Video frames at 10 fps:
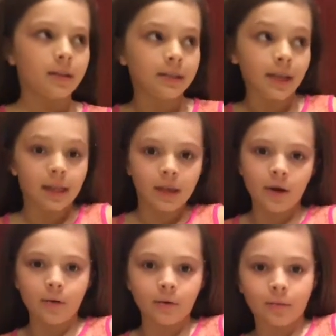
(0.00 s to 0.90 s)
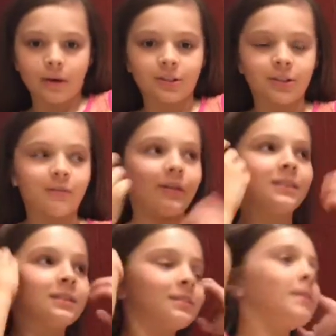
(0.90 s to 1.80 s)
dealio with washing your
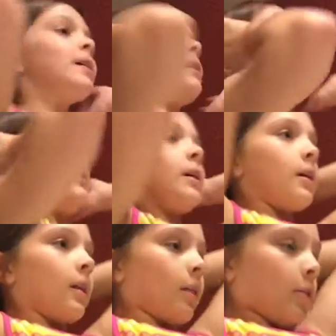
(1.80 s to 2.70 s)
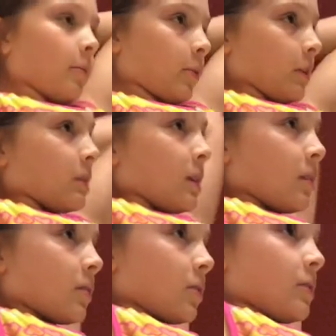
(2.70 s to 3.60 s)
face is a low
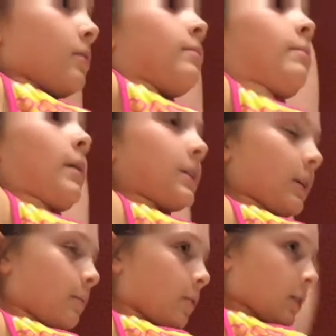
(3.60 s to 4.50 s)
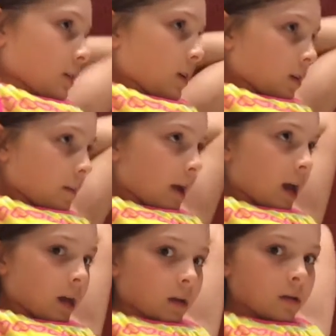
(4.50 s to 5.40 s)
ponytail, just a messy ponytail in the
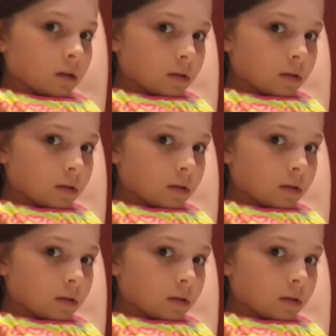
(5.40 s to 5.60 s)
back.